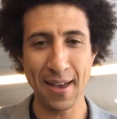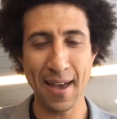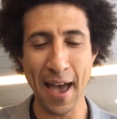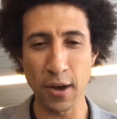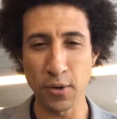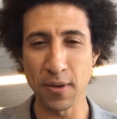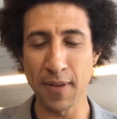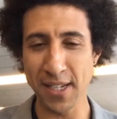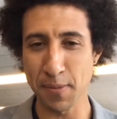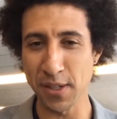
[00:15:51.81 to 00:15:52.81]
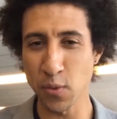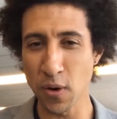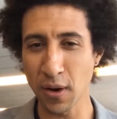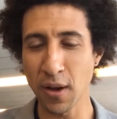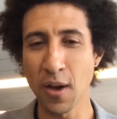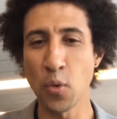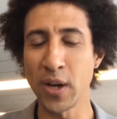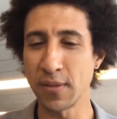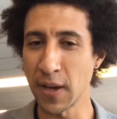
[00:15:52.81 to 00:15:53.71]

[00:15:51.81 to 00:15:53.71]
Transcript: How do investments work? What's